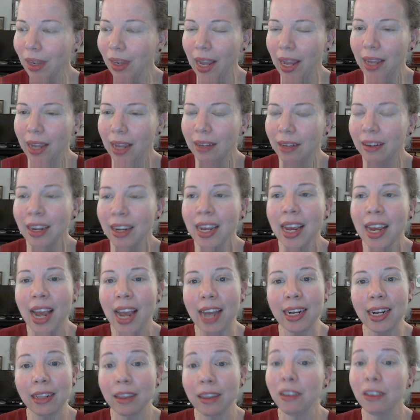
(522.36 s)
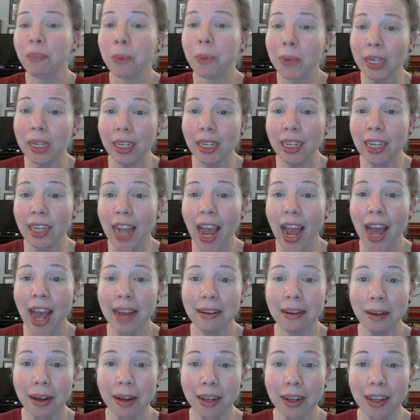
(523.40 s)
And at this point, he
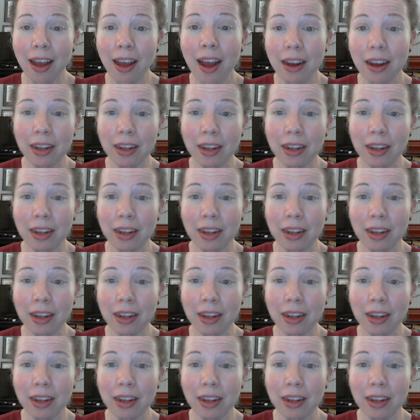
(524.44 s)
had cut